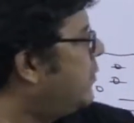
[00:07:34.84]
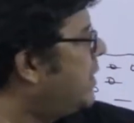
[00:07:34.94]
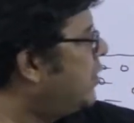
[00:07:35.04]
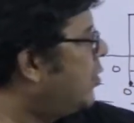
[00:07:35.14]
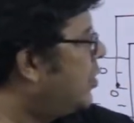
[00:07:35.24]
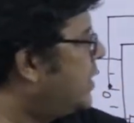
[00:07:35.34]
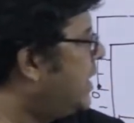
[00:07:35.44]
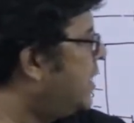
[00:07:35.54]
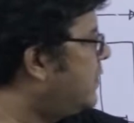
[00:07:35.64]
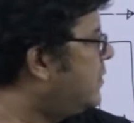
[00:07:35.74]
we know
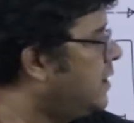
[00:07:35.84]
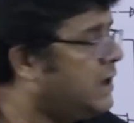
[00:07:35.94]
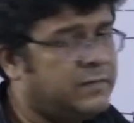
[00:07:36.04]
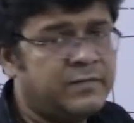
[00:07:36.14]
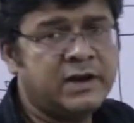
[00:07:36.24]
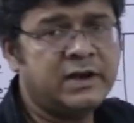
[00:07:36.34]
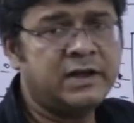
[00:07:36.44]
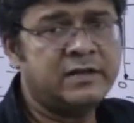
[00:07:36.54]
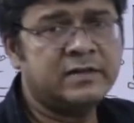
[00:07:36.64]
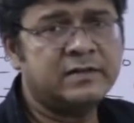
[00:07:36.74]
Ts, T
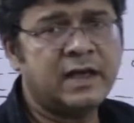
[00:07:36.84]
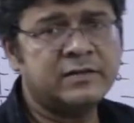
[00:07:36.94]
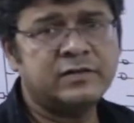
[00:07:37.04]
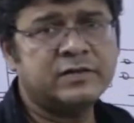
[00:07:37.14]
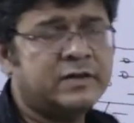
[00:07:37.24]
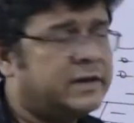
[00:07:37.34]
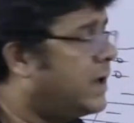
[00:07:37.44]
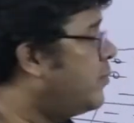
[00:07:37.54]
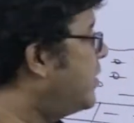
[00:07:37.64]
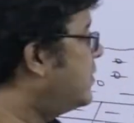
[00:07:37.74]
infinity is the saturation
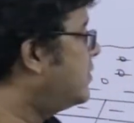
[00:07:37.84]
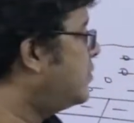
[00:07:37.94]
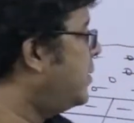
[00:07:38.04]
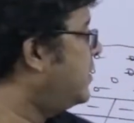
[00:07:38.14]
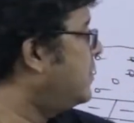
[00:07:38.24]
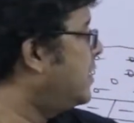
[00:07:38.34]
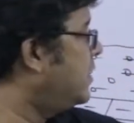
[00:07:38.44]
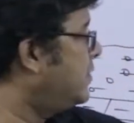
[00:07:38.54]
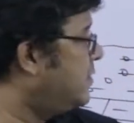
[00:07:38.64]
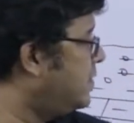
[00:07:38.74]
temperature. So,
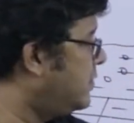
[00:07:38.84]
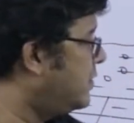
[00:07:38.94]
basically this is